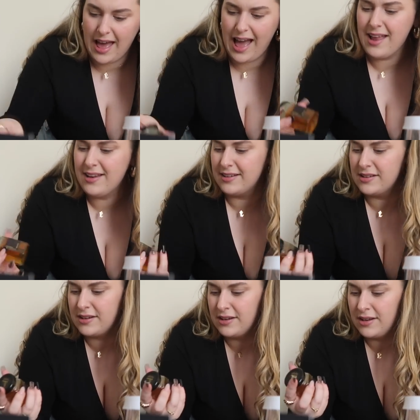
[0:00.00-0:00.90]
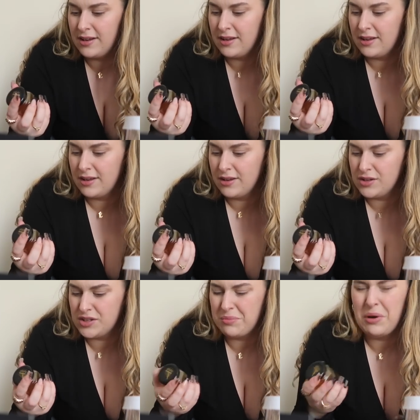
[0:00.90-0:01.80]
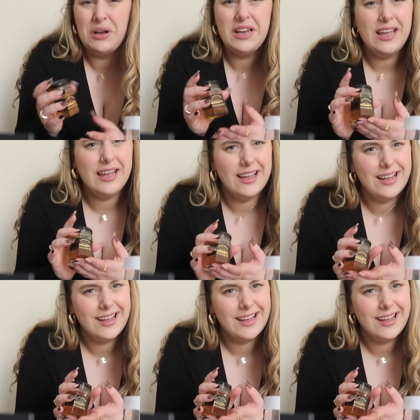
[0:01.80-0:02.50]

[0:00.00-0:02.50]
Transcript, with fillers: And some honey.